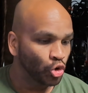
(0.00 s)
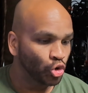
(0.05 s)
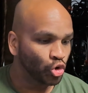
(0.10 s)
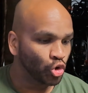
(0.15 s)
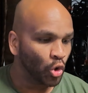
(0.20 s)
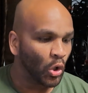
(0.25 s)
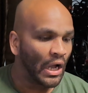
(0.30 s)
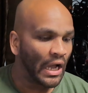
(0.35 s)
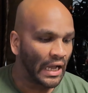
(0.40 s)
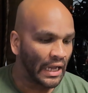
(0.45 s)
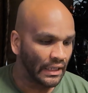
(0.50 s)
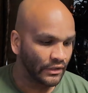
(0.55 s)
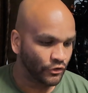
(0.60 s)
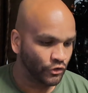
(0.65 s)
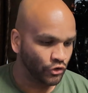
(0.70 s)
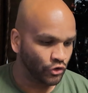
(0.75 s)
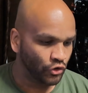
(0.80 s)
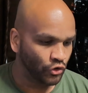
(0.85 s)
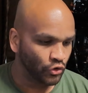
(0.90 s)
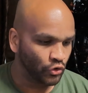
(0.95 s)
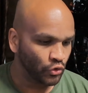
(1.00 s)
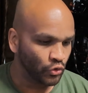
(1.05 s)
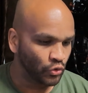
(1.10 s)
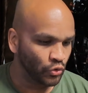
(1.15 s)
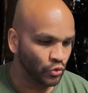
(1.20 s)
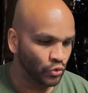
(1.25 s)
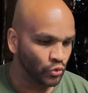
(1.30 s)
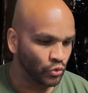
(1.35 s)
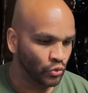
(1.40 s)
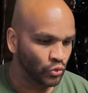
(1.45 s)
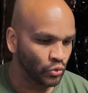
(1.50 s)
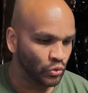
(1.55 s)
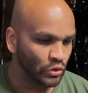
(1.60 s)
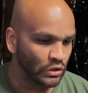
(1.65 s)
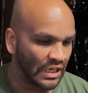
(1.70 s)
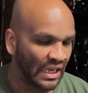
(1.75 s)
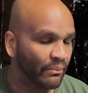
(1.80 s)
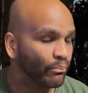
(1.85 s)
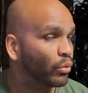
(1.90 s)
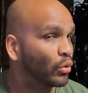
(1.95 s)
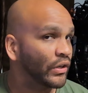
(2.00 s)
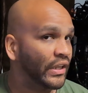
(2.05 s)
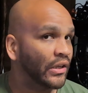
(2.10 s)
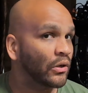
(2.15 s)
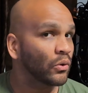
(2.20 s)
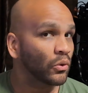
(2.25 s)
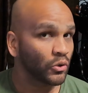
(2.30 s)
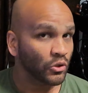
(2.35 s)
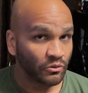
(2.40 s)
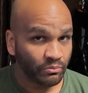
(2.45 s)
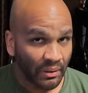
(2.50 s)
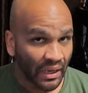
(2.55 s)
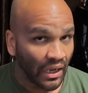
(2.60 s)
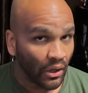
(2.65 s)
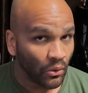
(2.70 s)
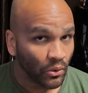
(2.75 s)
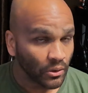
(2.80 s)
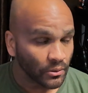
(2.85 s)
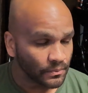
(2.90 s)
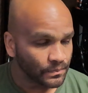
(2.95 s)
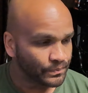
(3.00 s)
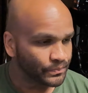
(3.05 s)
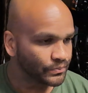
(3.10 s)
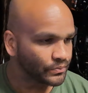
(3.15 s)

Tohatsu 9.8 horsepower.